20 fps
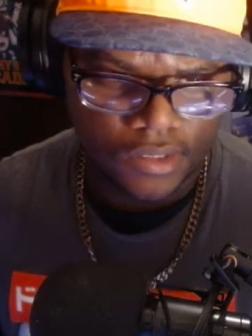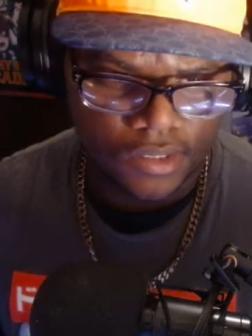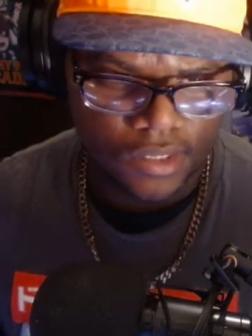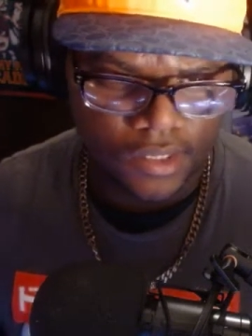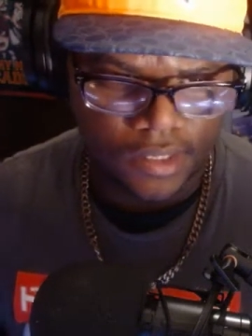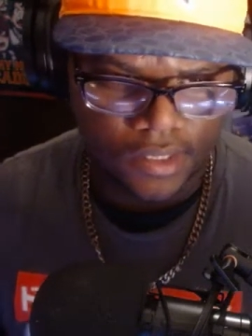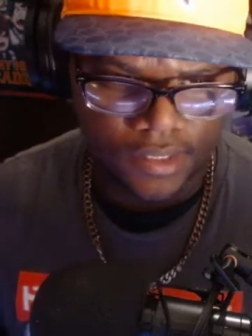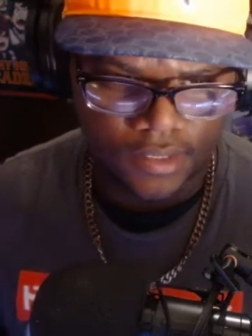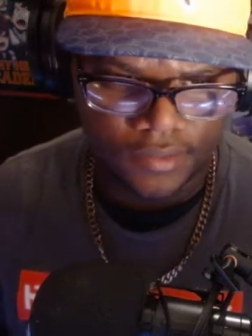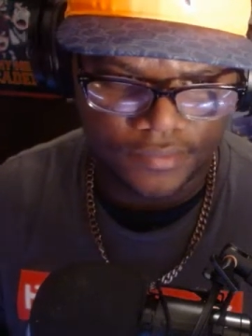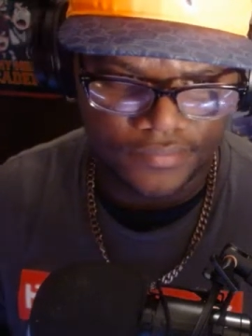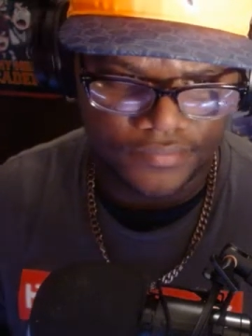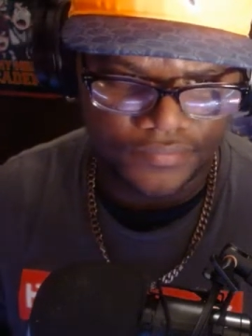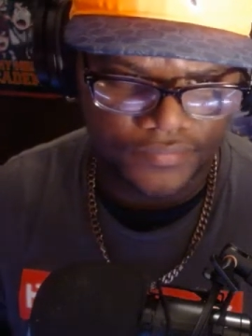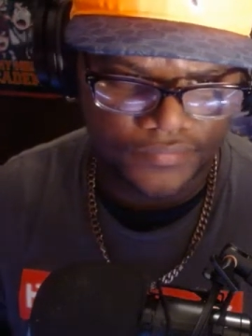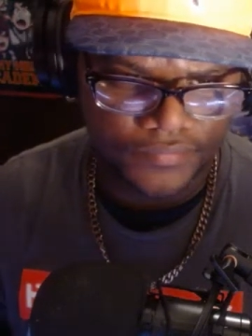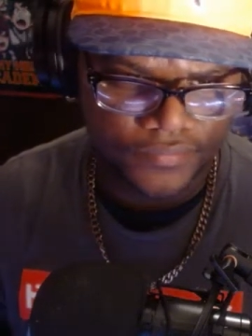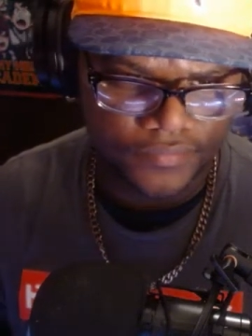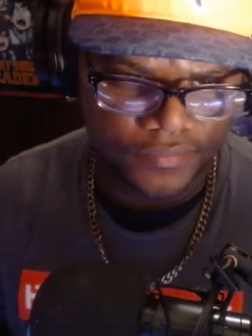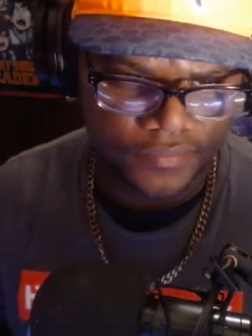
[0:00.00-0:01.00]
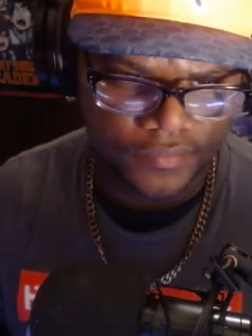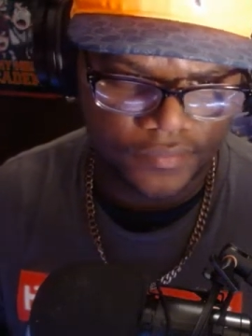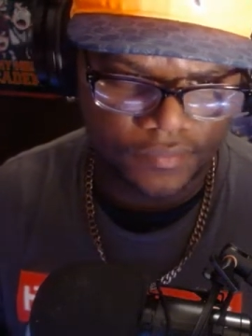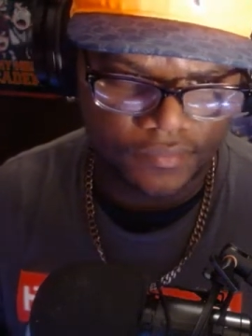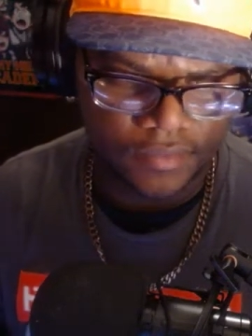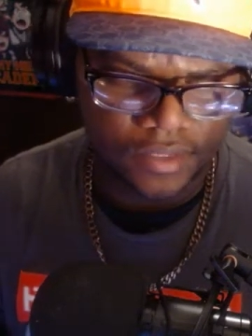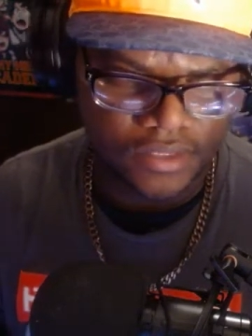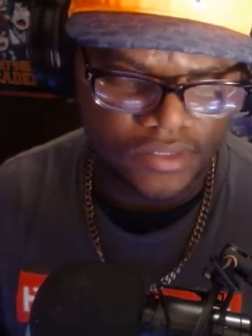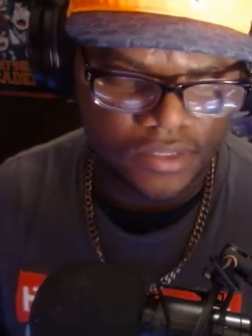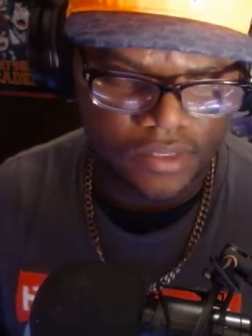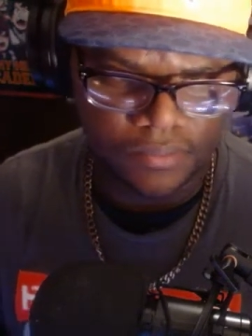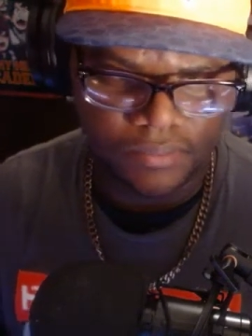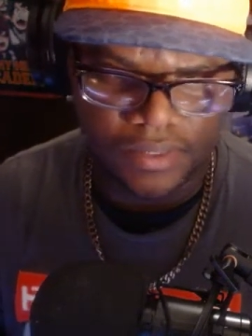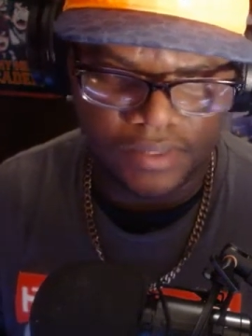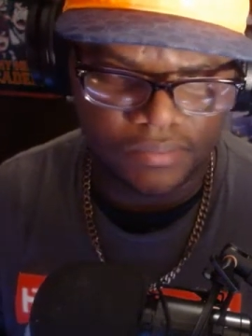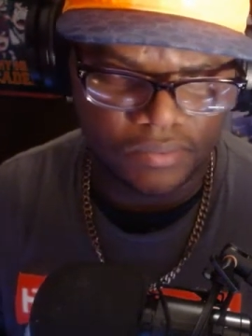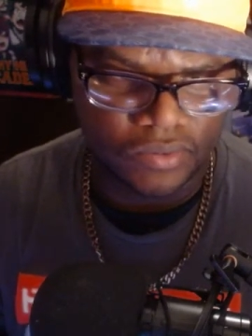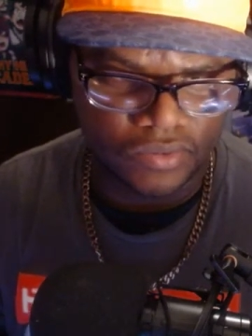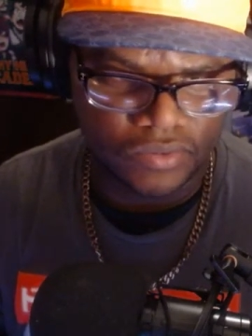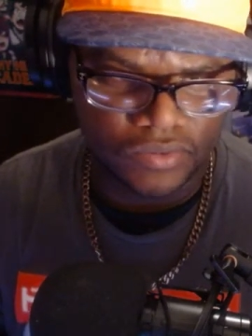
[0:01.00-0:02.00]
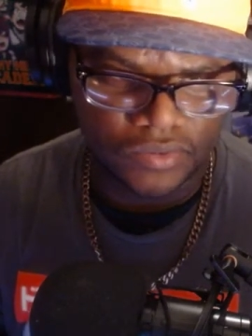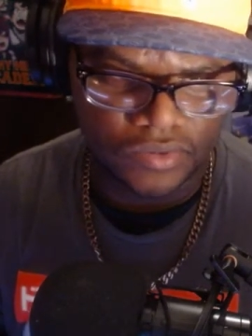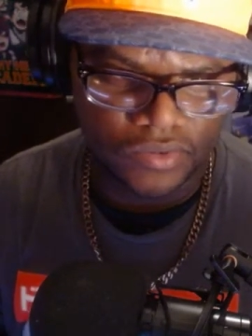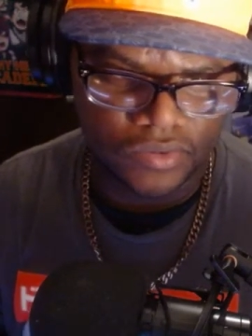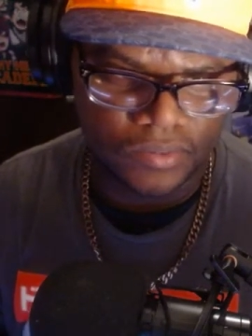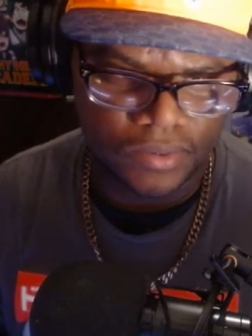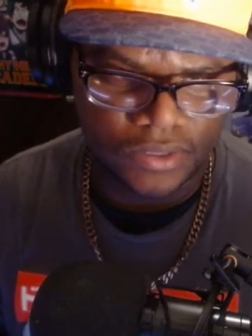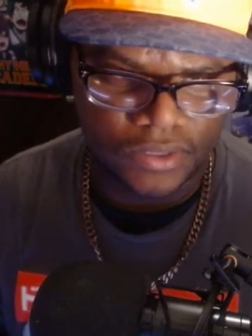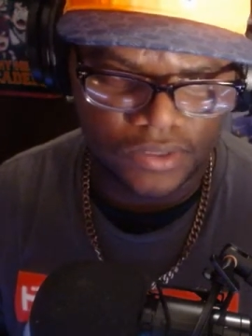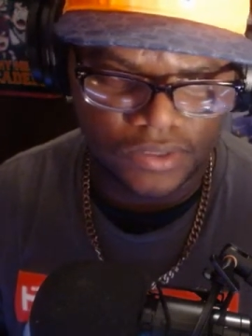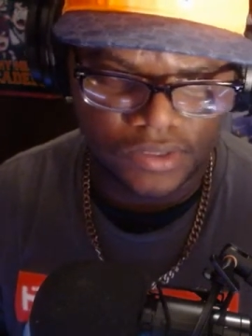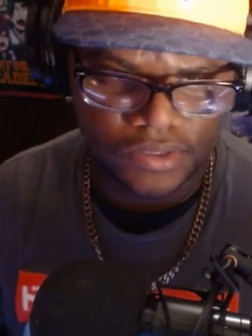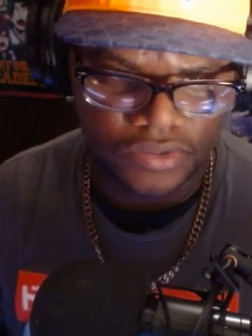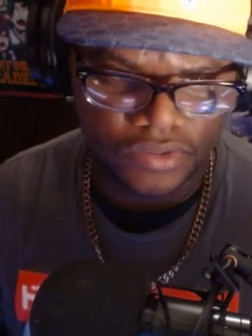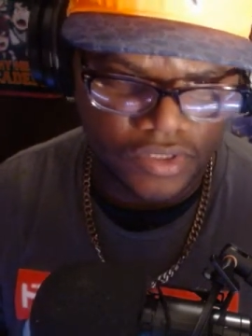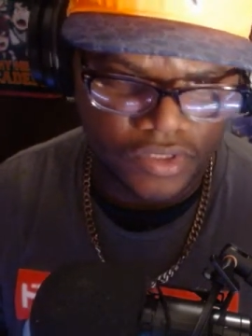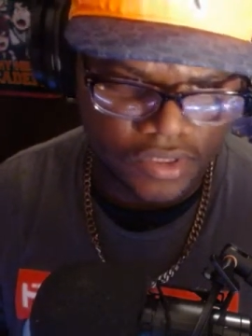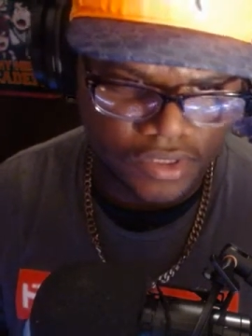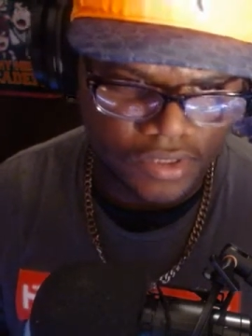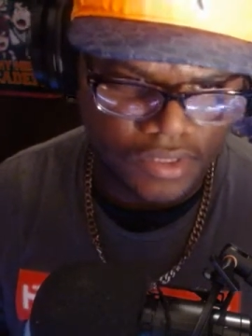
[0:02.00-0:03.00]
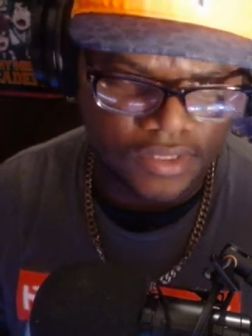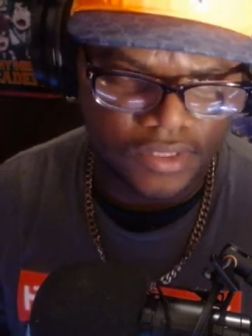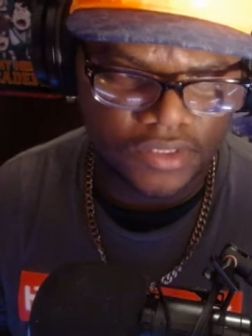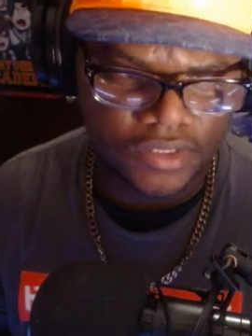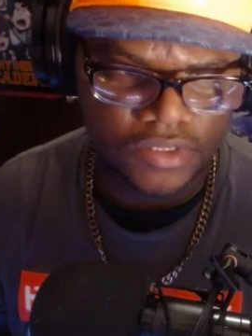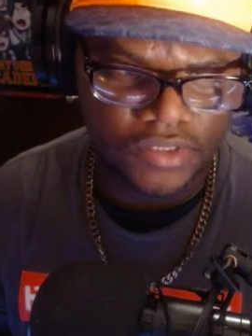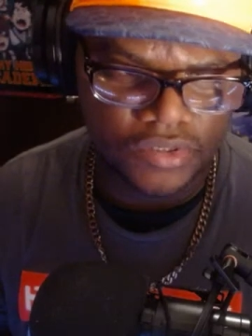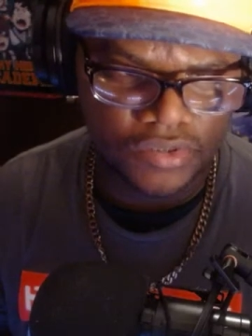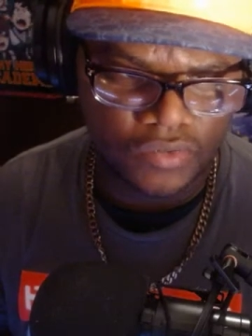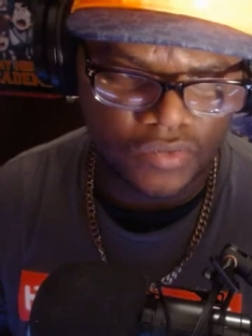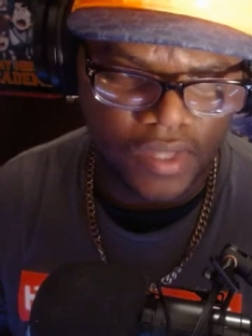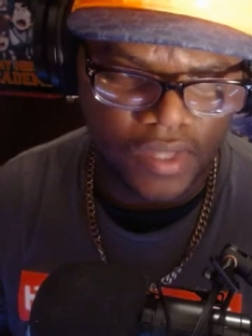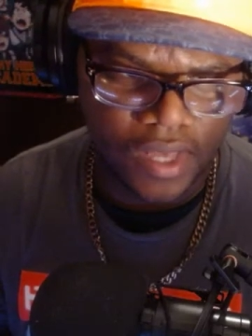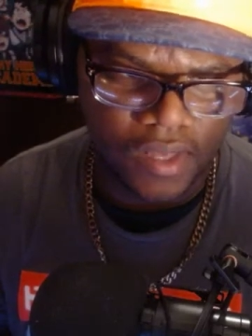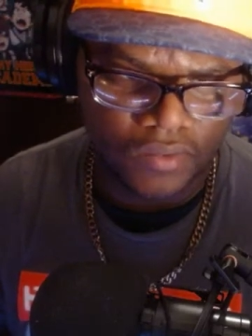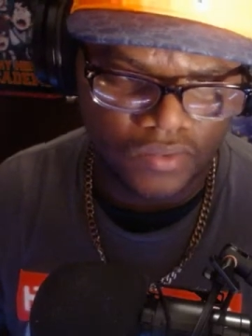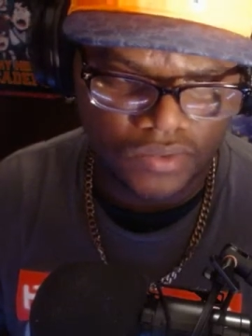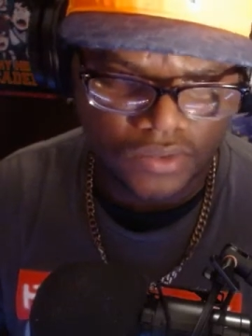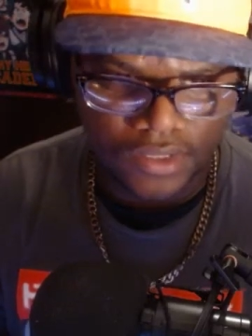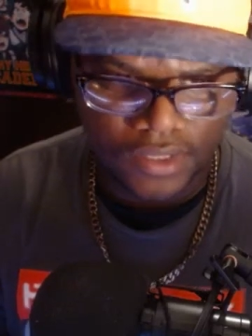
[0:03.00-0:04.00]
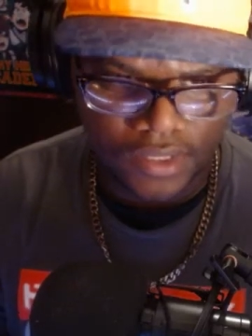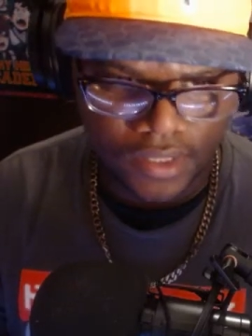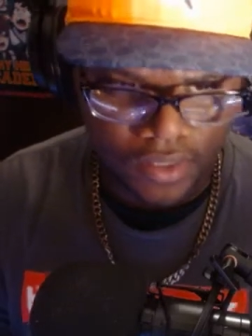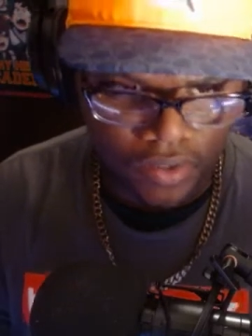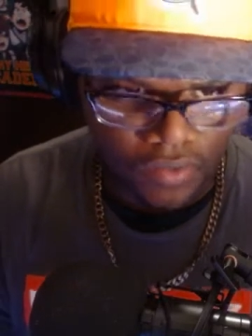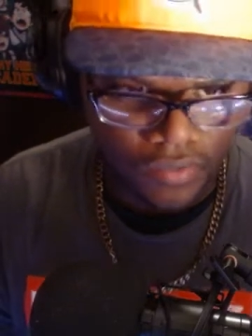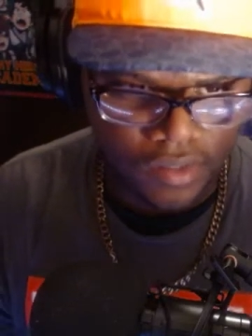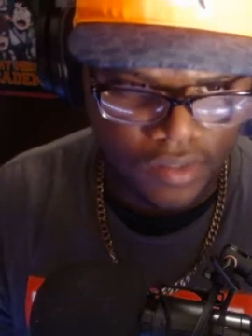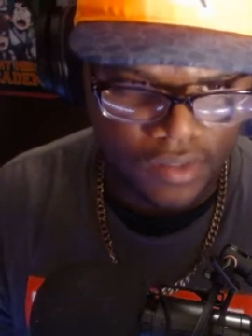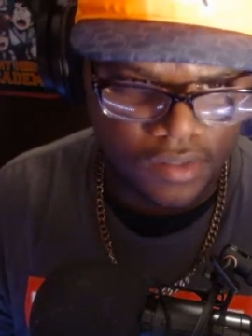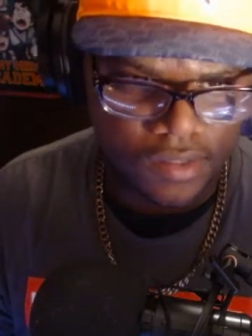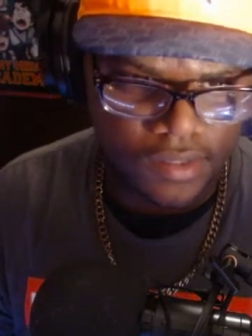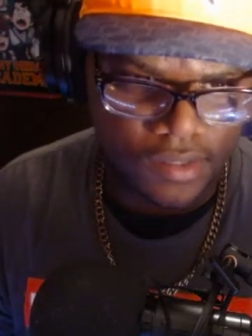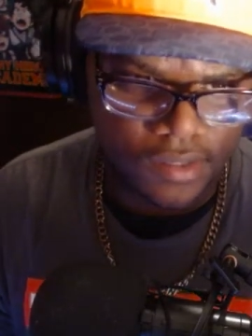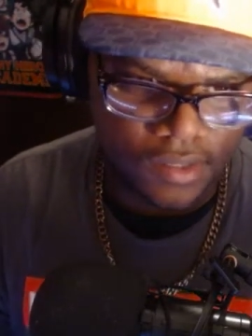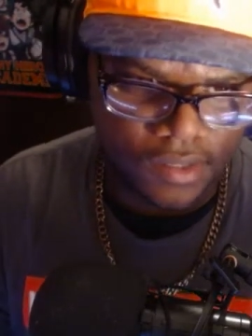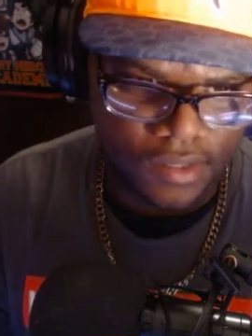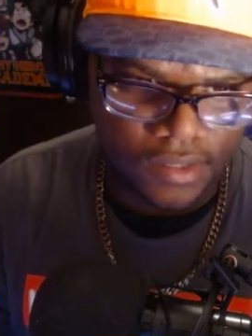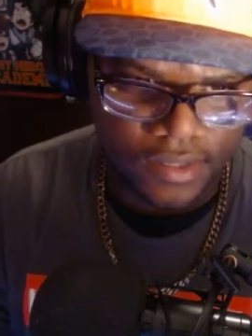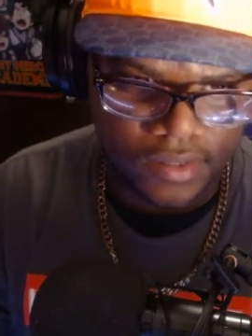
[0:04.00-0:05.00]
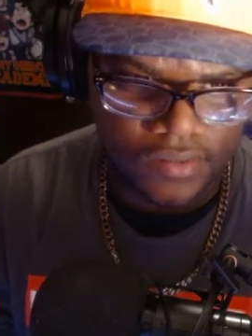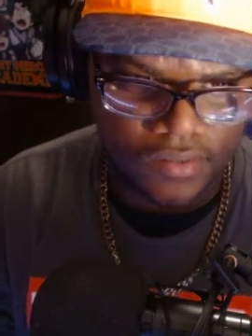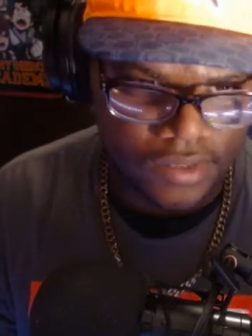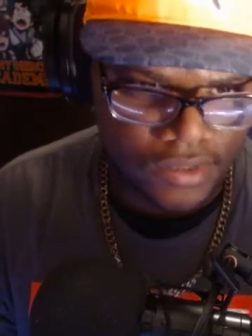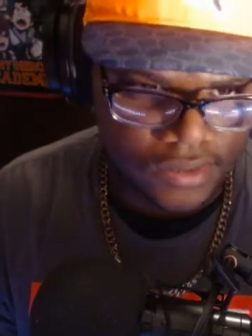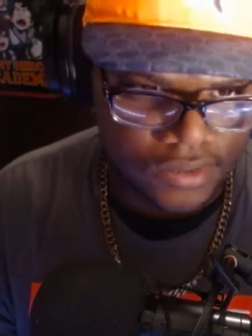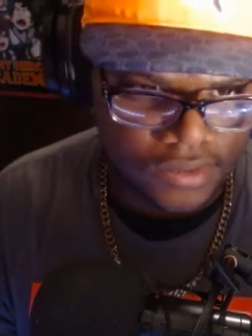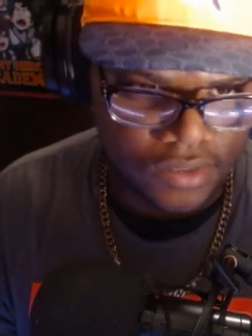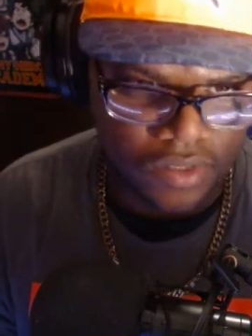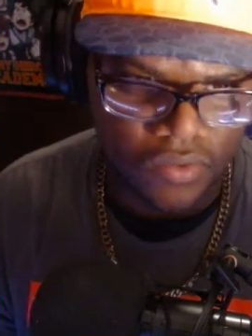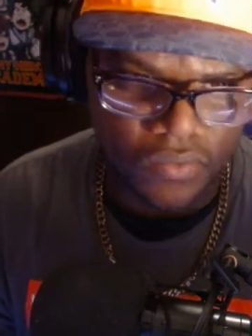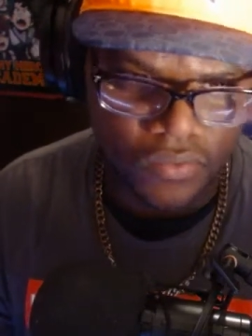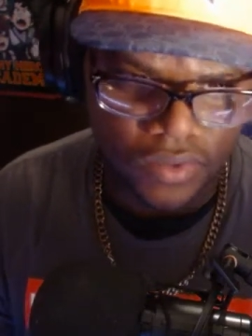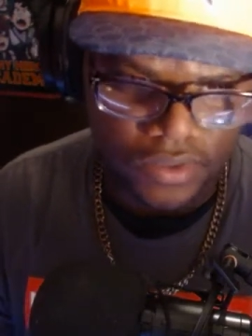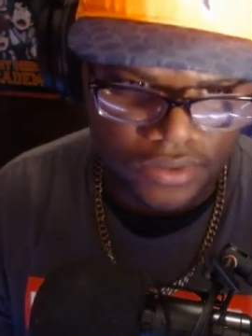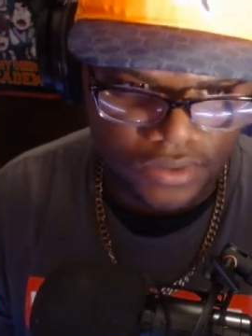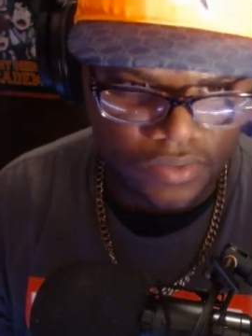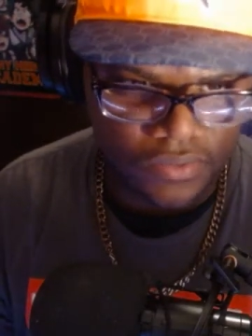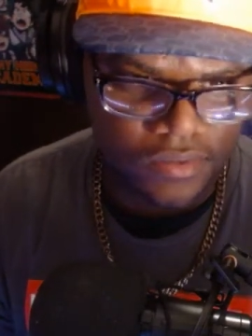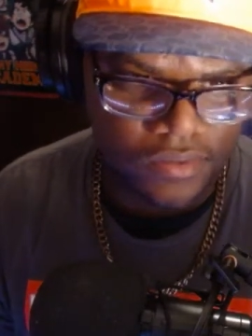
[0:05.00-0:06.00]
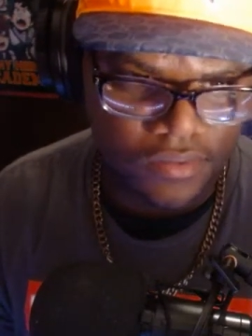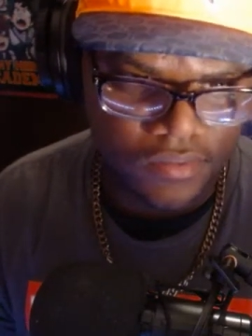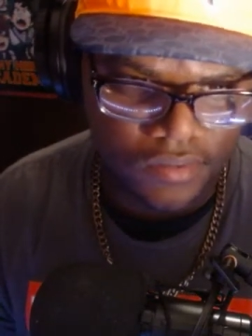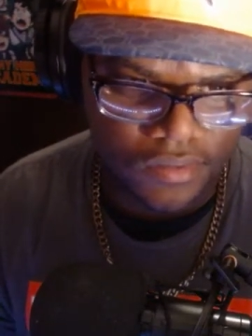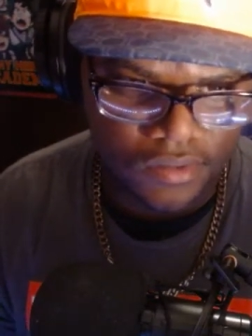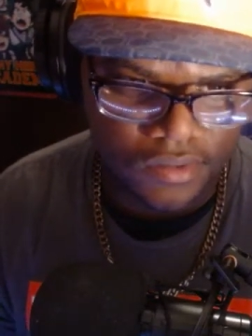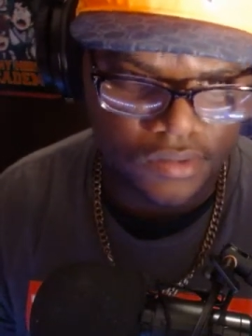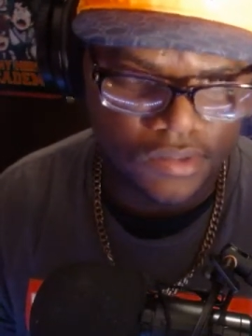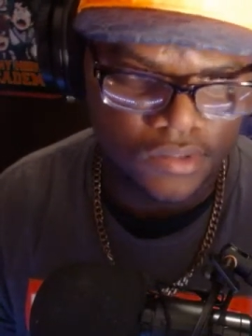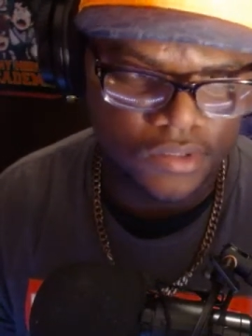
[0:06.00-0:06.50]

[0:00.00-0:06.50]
and basically people to basically teach you how to deal with your illness or what's going on.